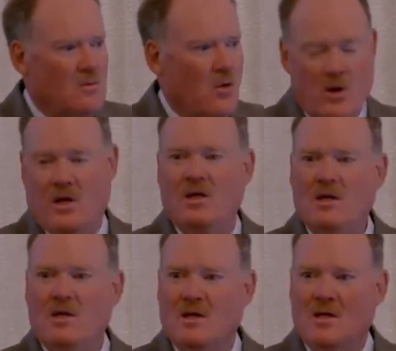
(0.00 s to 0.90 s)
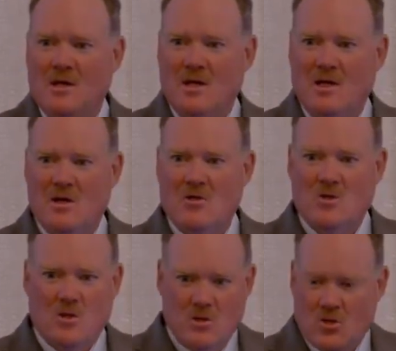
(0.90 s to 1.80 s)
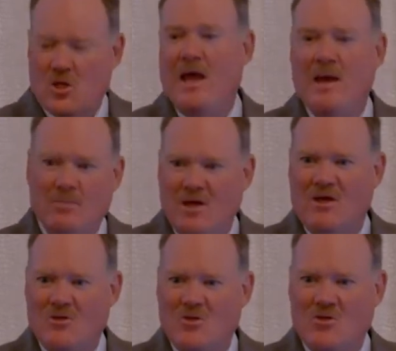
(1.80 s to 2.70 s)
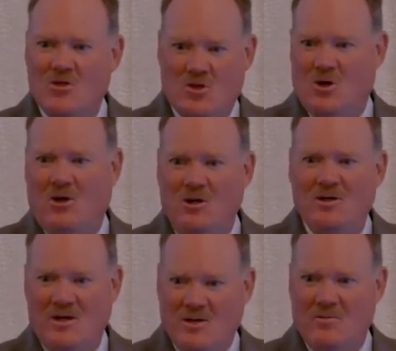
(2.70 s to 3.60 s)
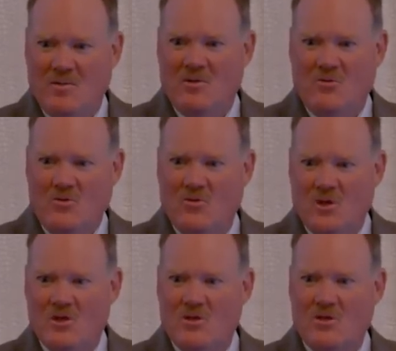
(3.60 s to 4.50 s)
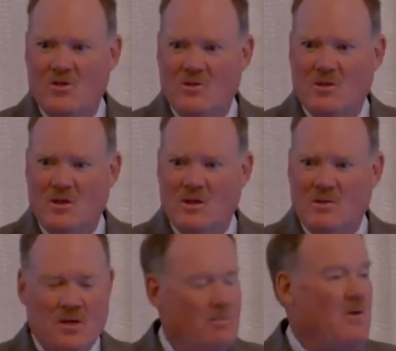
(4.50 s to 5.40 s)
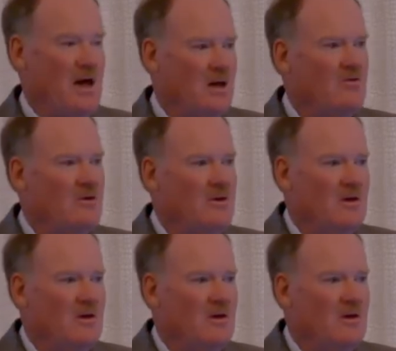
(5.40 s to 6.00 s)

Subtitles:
organ is slammed against the skull through this impact,